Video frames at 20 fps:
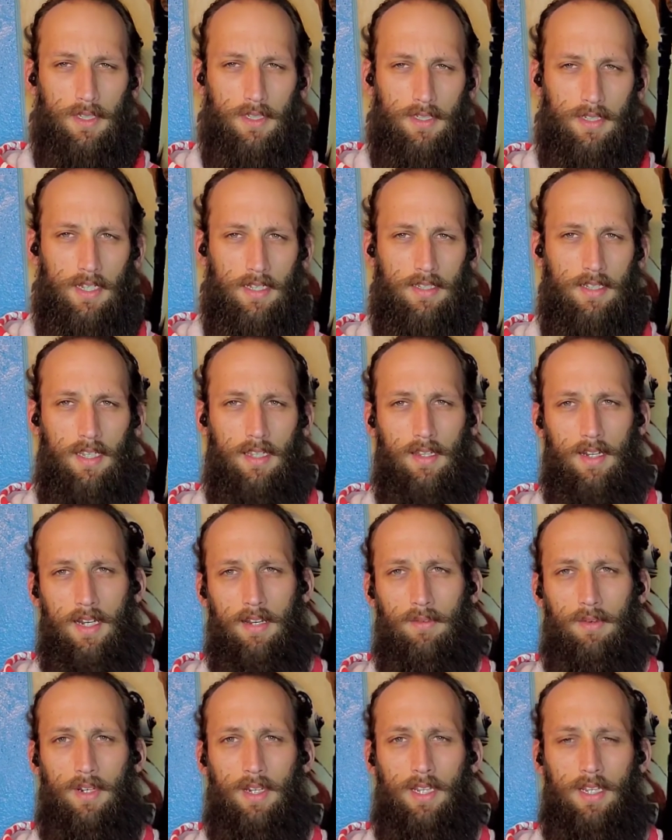It's not saying that
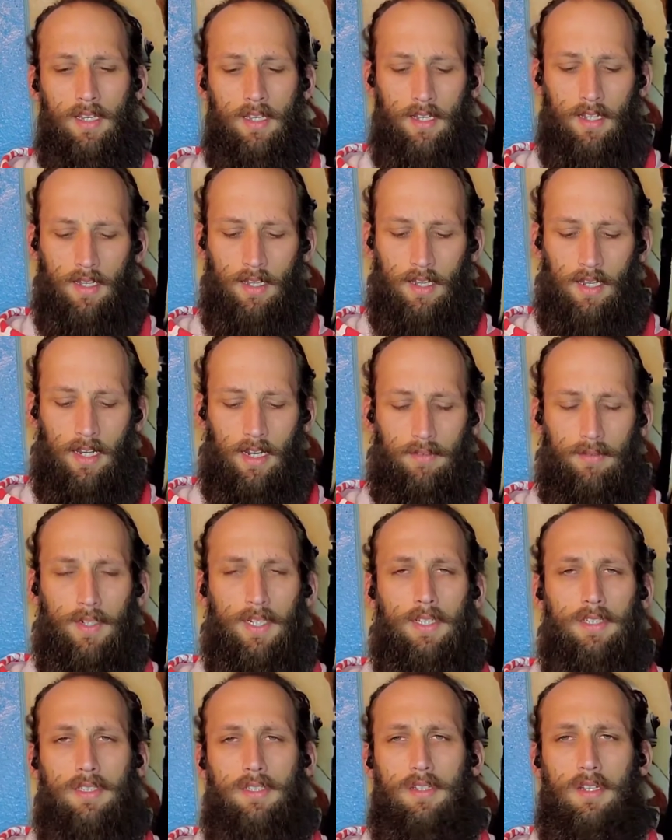
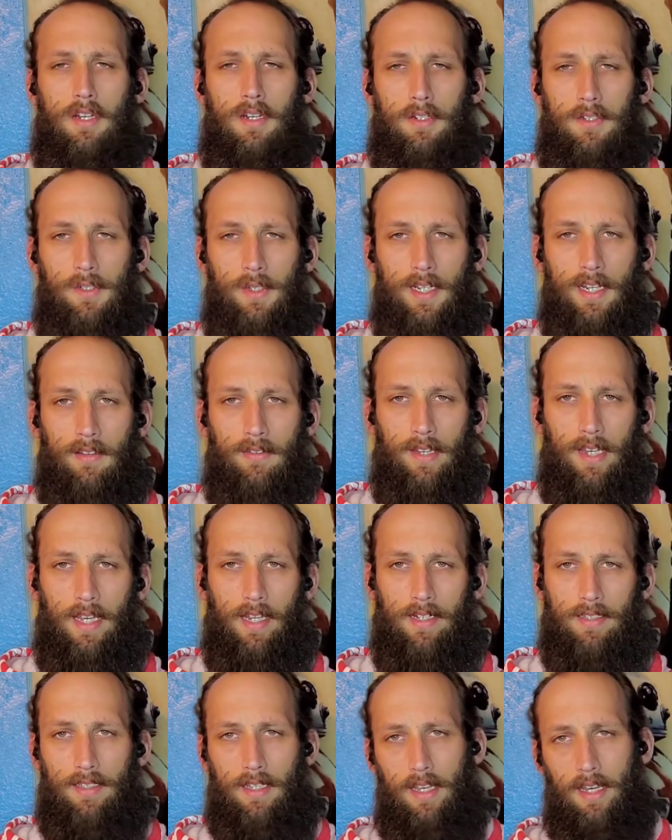every Star Trek
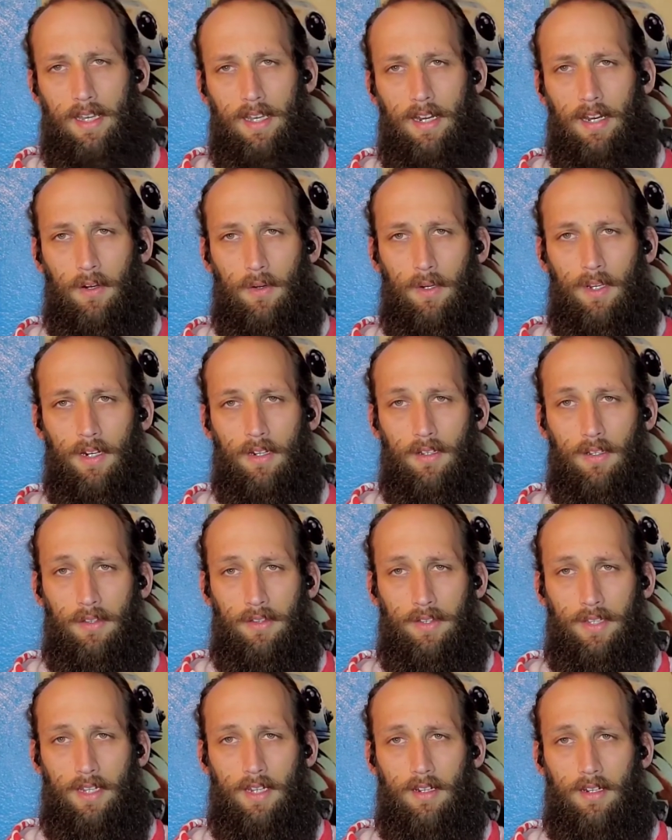fan is a higher critical
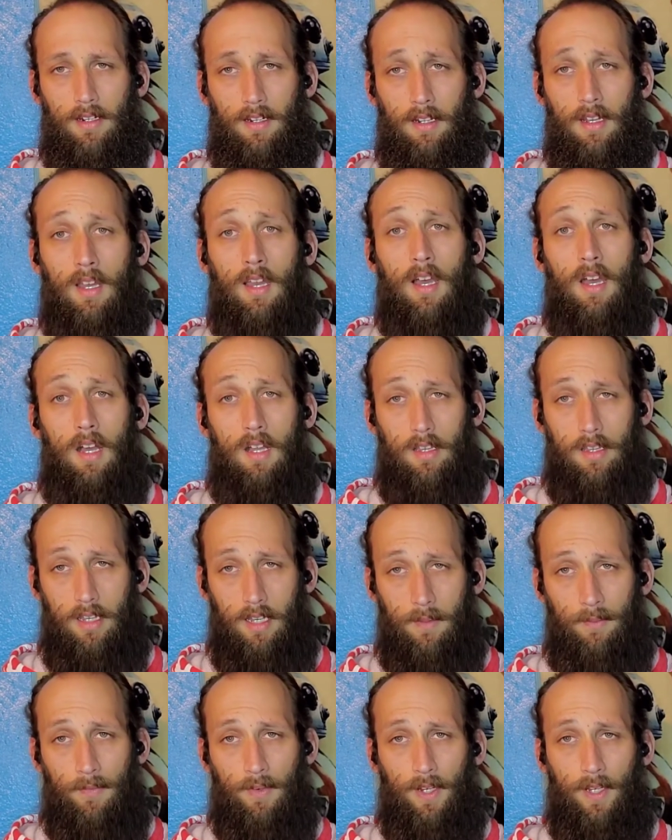thinker. I'll
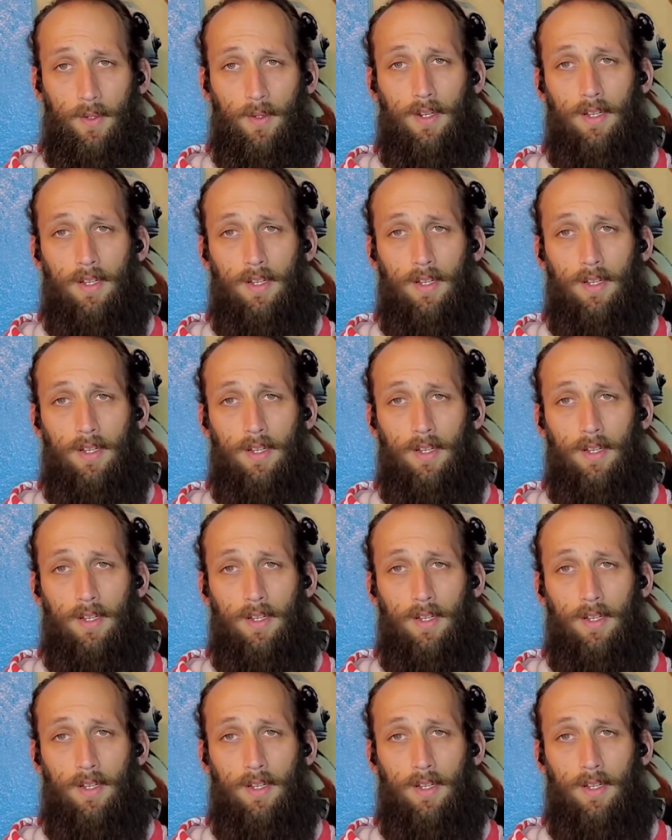come for you and